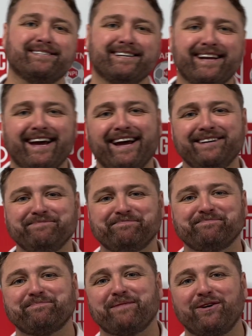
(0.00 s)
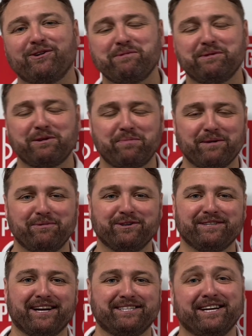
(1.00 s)
are going to be with the big boys
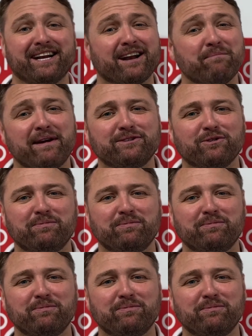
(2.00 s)
next year, and I'm made up.